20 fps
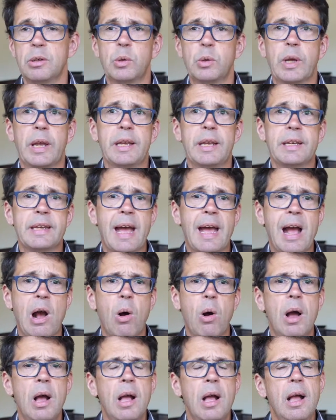Okay,
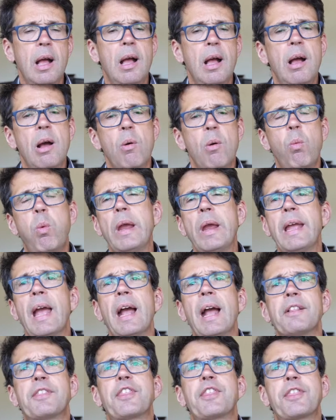now we
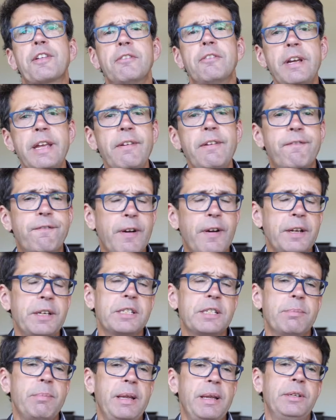had 3
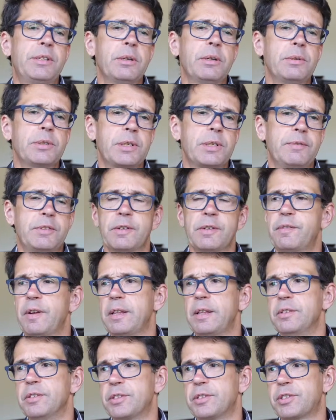fundamentals of
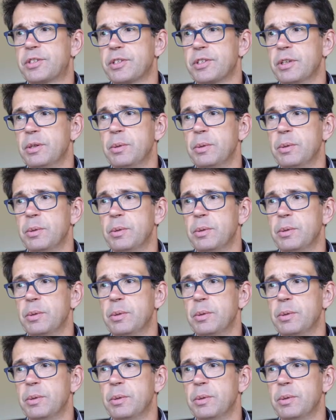defense.